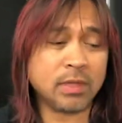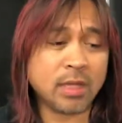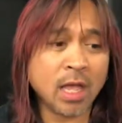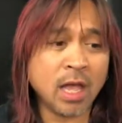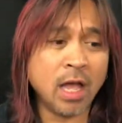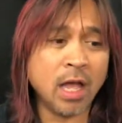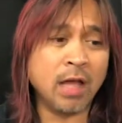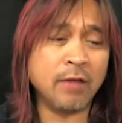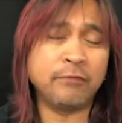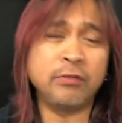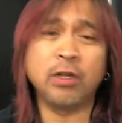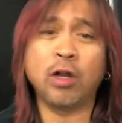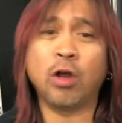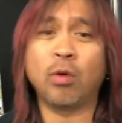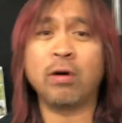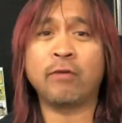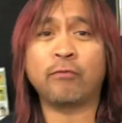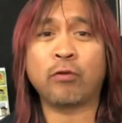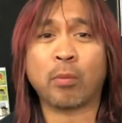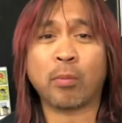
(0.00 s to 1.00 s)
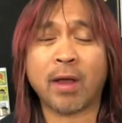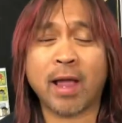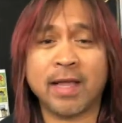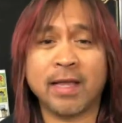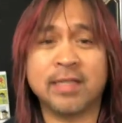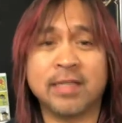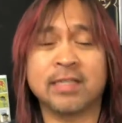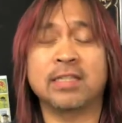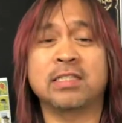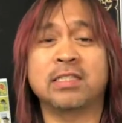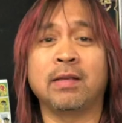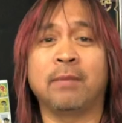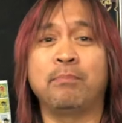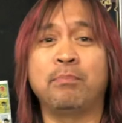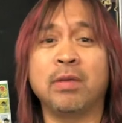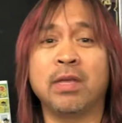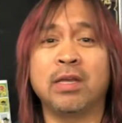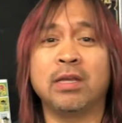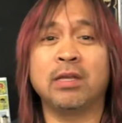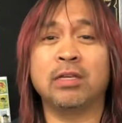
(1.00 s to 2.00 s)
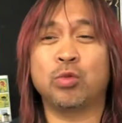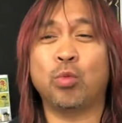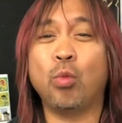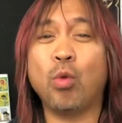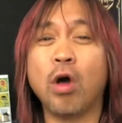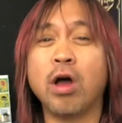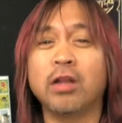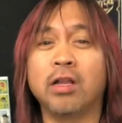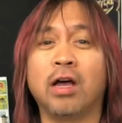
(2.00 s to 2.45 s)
If you don't know what Fort Bragg is, it's one